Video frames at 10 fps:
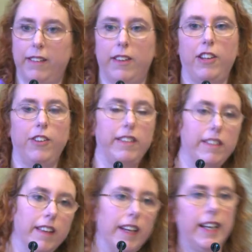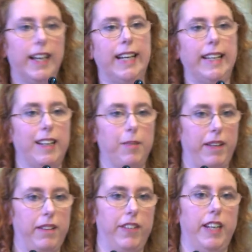So there is a little
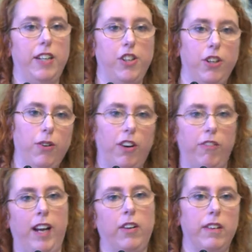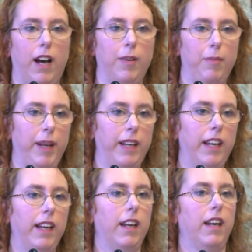bit of an issue around
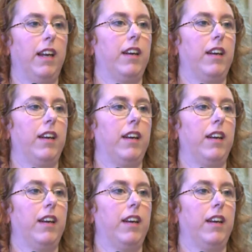unpicking